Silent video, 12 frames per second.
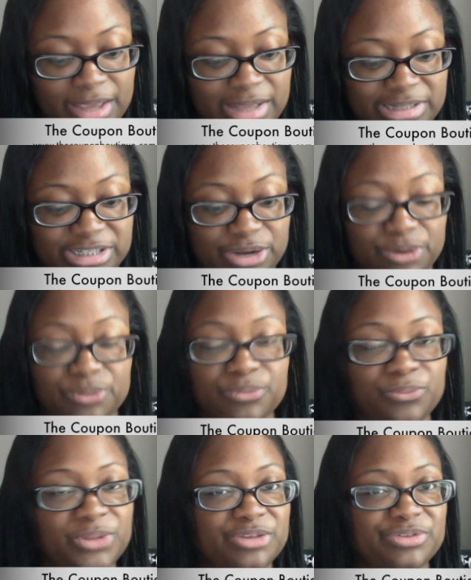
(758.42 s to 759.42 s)
So
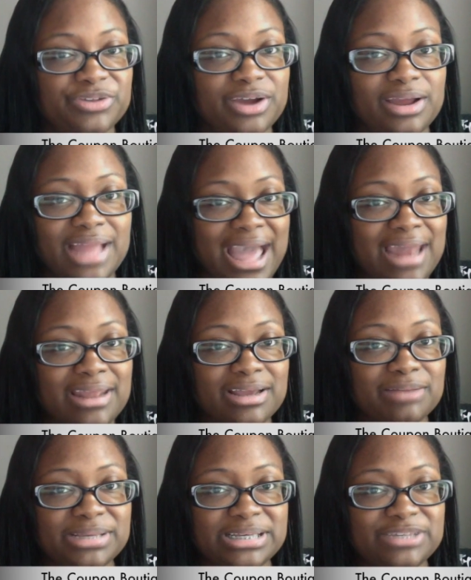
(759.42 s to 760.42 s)
when you start adding
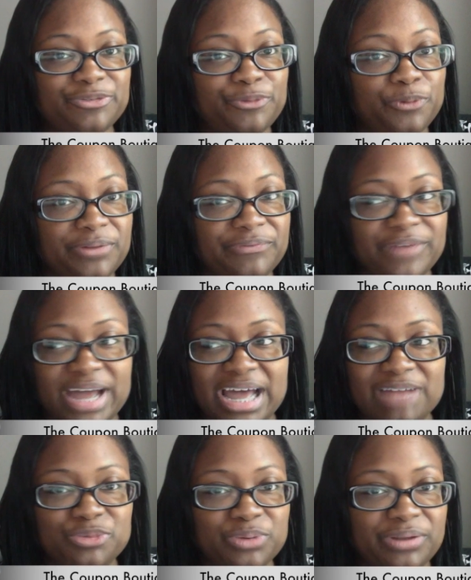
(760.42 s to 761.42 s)
up these
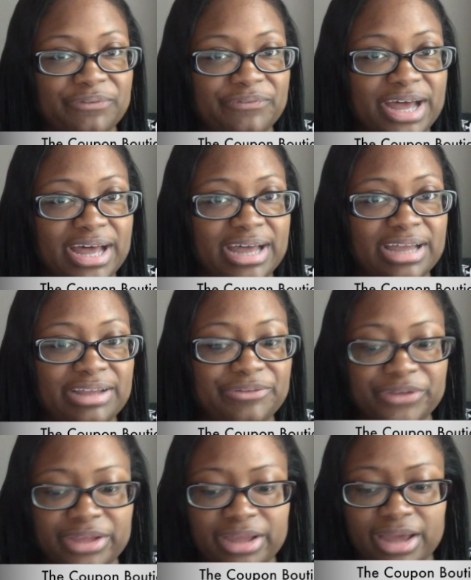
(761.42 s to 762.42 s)
45, 25,
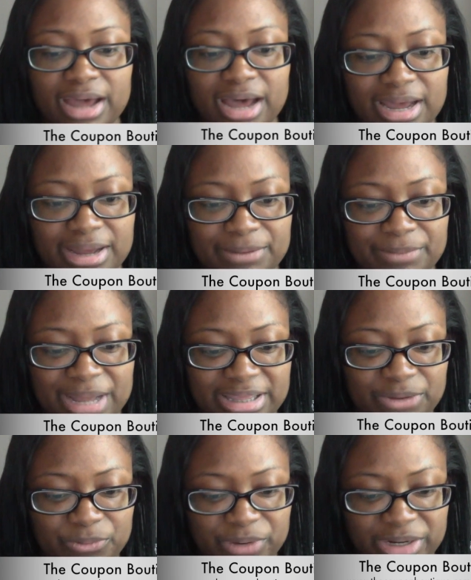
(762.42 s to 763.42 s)
I
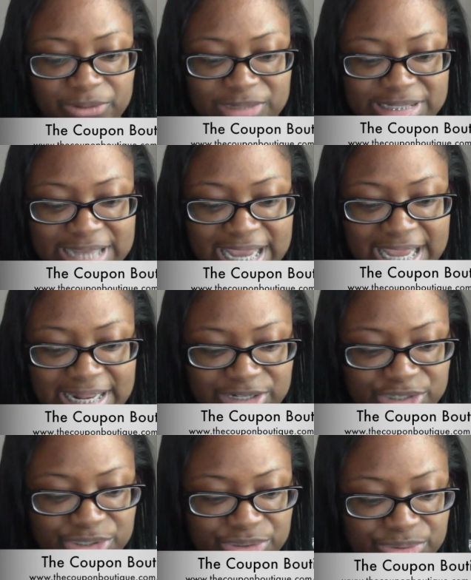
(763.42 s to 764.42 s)
think one of them was
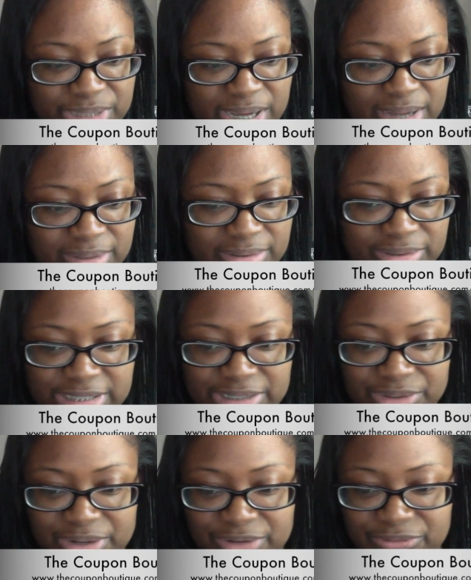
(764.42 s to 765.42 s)
$82. I
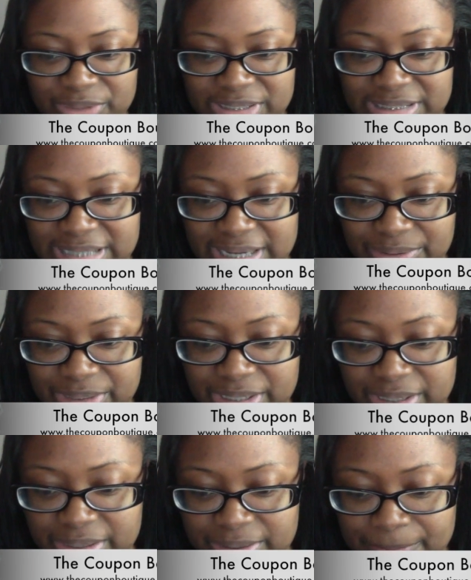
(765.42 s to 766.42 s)
know I wrote it down
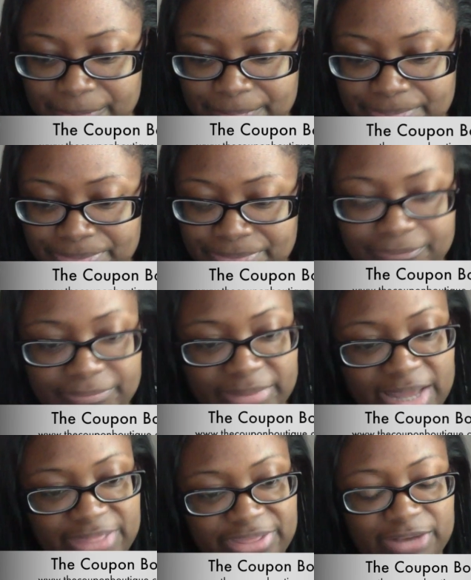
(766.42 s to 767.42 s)
here.
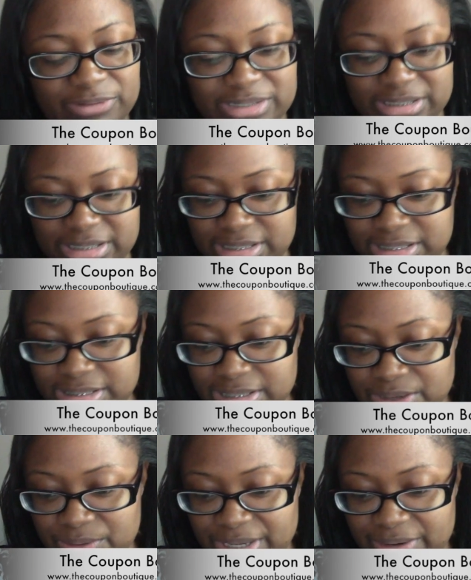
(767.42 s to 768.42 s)
I think it was
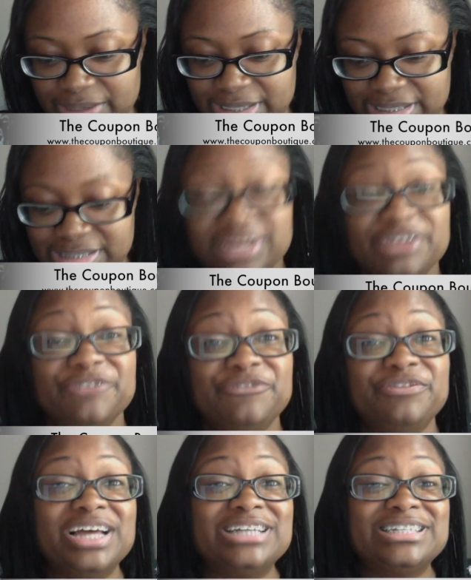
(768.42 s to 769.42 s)
here it is.
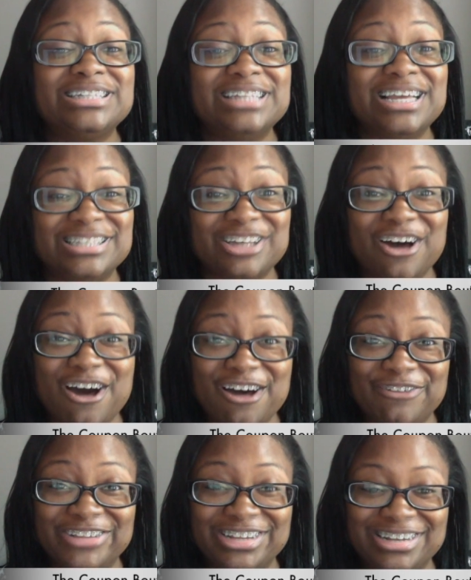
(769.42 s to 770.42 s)
Flush less
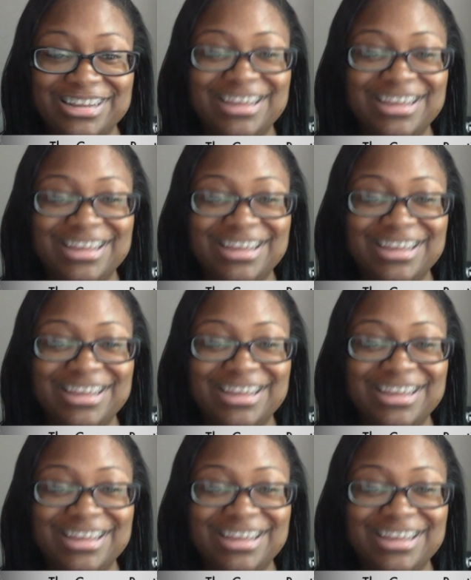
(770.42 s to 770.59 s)
often.